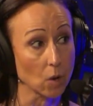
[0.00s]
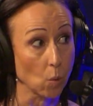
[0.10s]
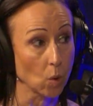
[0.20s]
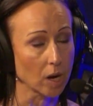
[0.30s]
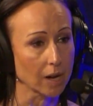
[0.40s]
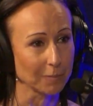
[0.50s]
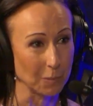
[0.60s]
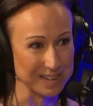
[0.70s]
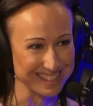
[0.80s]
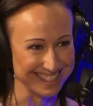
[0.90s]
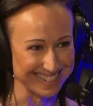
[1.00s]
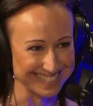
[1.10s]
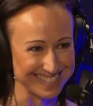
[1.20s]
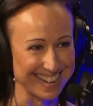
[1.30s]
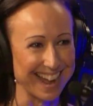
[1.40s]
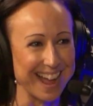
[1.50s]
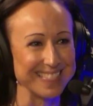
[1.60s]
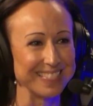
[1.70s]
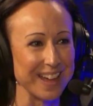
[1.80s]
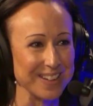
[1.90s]
Or one of the things that I
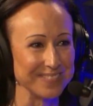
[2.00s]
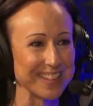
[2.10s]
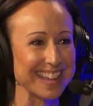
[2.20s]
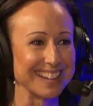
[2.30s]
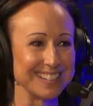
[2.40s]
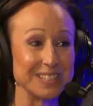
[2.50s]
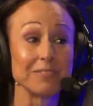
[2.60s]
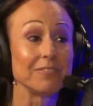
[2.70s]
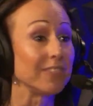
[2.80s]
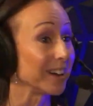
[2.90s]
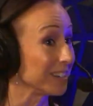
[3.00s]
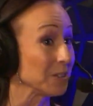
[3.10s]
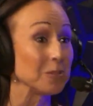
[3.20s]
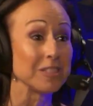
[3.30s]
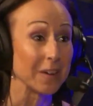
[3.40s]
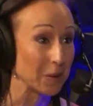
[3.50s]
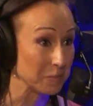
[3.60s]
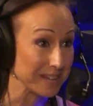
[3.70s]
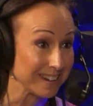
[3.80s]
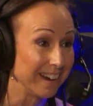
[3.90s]
love is fuck you
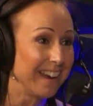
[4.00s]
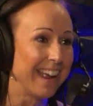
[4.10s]
therapy.